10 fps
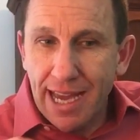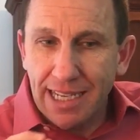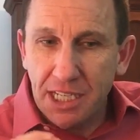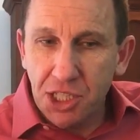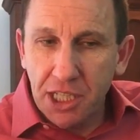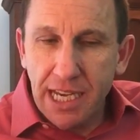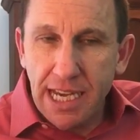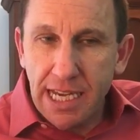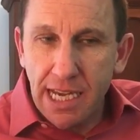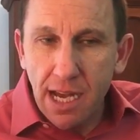And it's
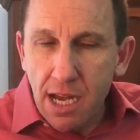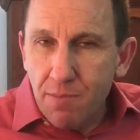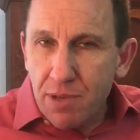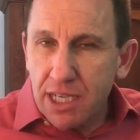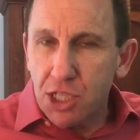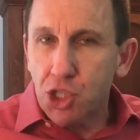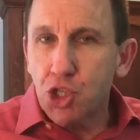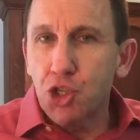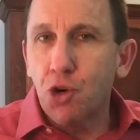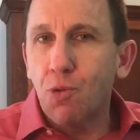key because
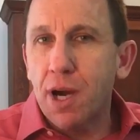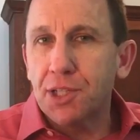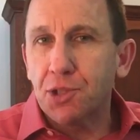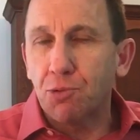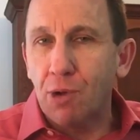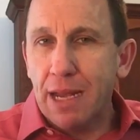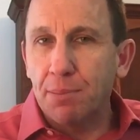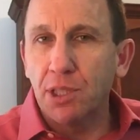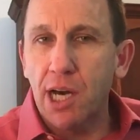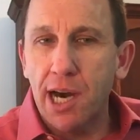you don't want to
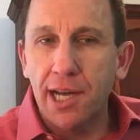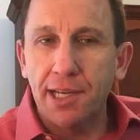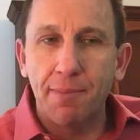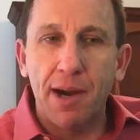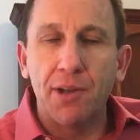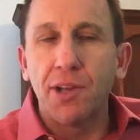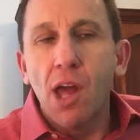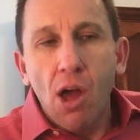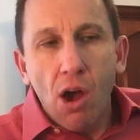ramble on about